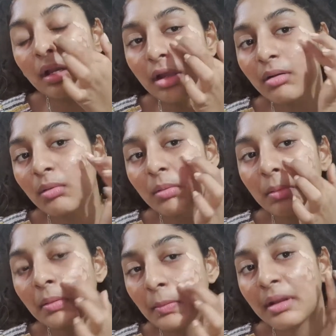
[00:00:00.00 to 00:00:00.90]
Now,
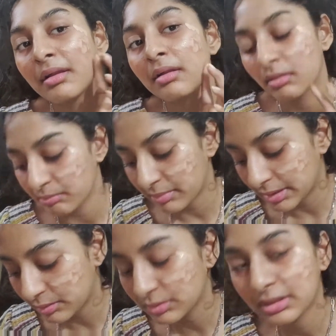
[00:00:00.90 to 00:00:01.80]

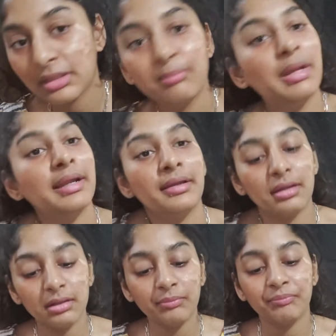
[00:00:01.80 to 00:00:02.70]
by using a
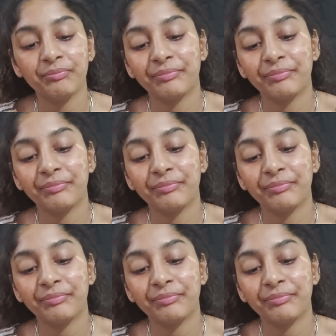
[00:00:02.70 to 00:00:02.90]
blender,